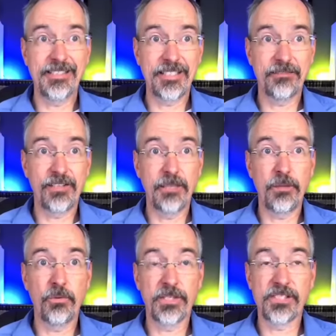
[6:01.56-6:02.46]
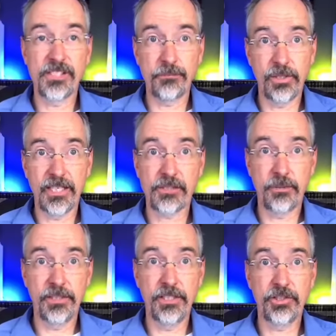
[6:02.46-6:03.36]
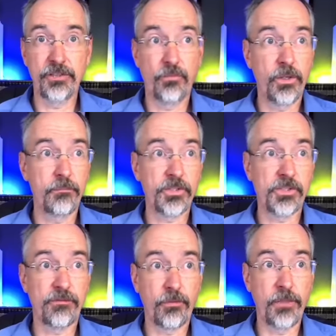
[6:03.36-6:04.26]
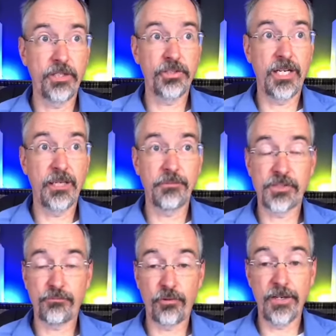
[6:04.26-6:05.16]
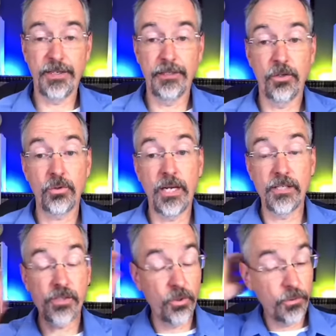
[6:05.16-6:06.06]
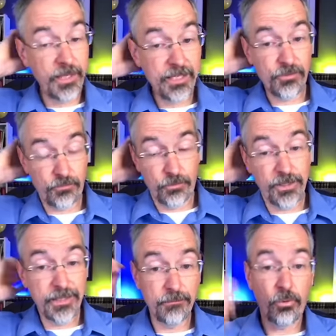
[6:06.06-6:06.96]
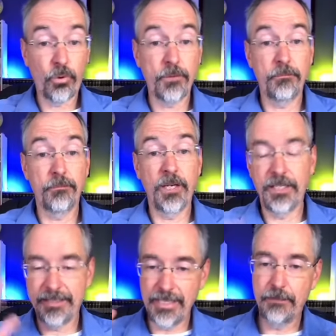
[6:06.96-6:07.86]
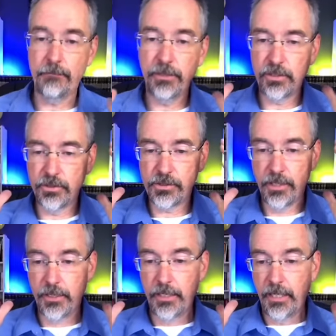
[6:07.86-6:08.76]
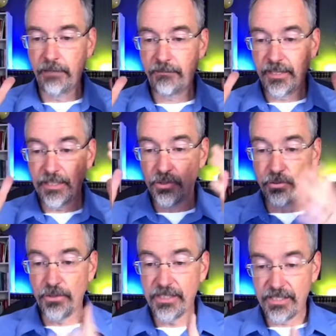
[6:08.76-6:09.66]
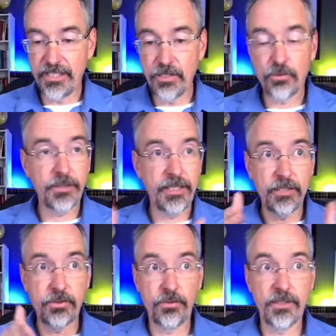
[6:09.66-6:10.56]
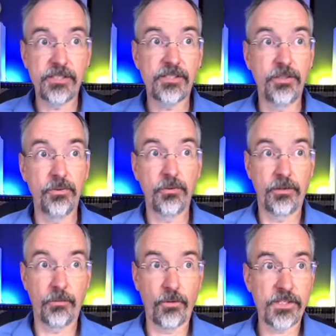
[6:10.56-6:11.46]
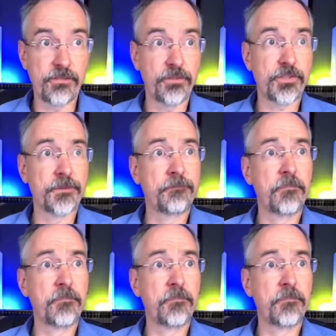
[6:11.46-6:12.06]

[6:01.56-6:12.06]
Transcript: dignify me with a simple explanation of what misinformation I'm spreading. Okay, so that's really important, again, because if they can do this here, they can do this to the rest of us.